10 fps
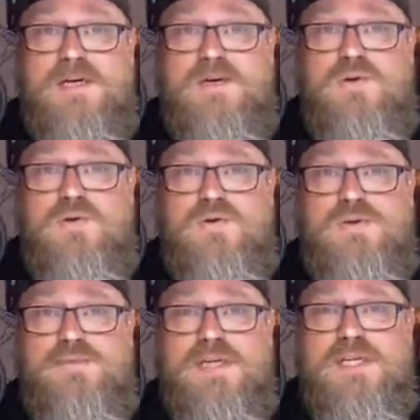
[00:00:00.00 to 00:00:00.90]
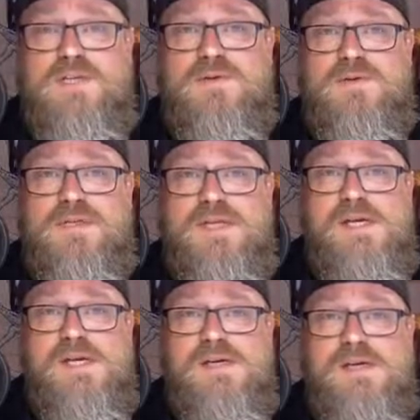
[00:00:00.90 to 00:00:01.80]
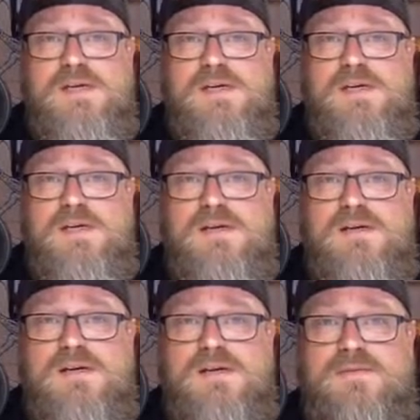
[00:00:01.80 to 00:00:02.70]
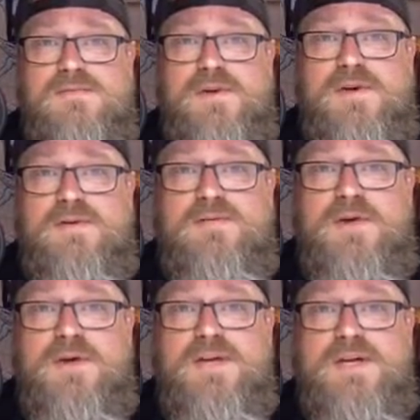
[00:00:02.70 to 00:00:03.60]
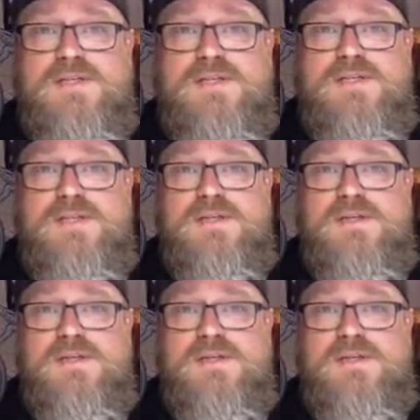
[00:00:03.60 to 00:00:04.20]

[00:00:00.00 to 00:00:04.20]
Ooh, some Pikachus in there. Pretty rough around the edges.